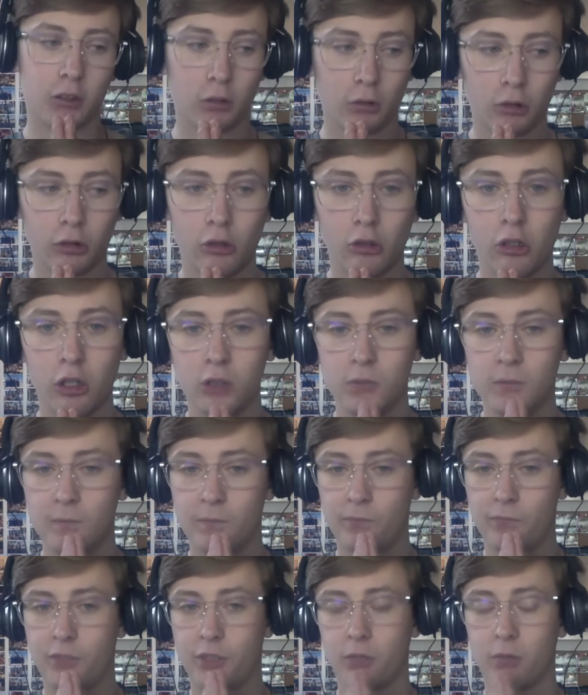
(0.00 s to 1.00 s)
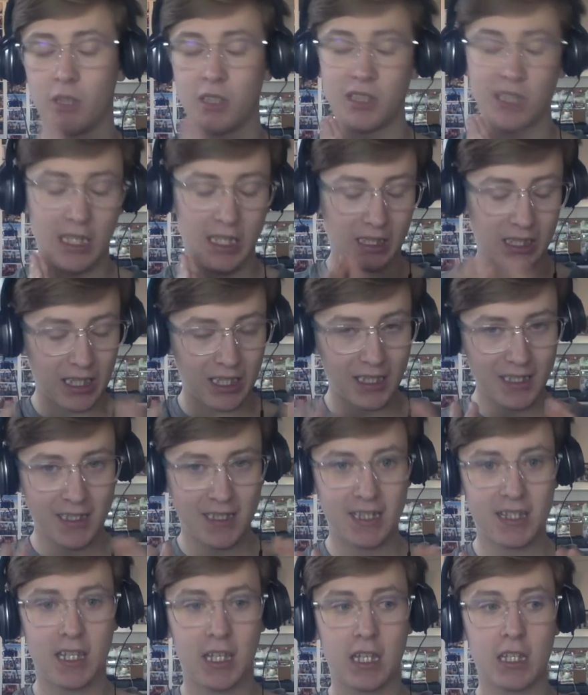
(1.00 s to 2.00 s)
or the one that I can't
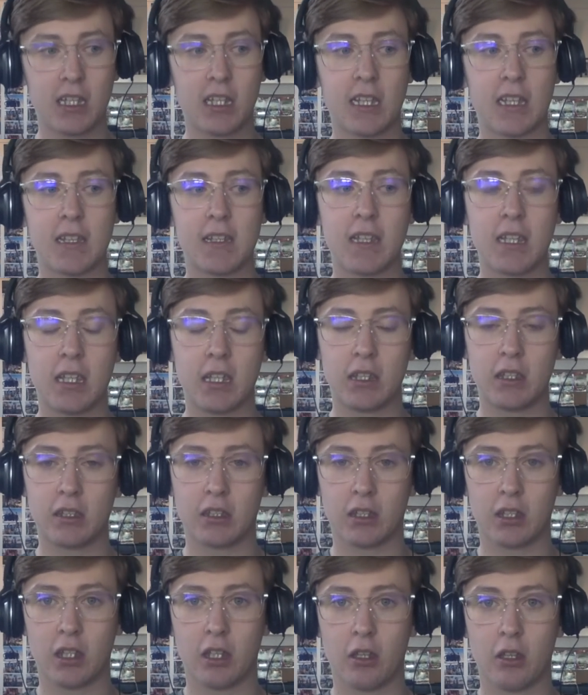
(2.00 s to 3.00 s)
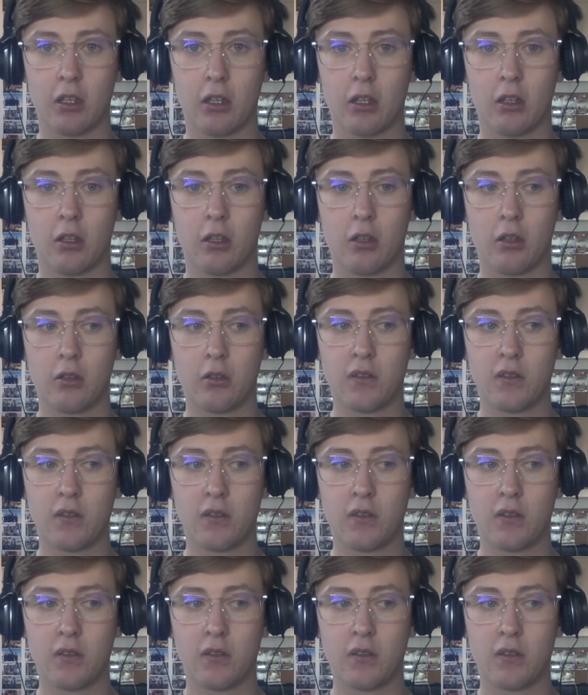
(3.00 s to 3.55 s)
stand is in the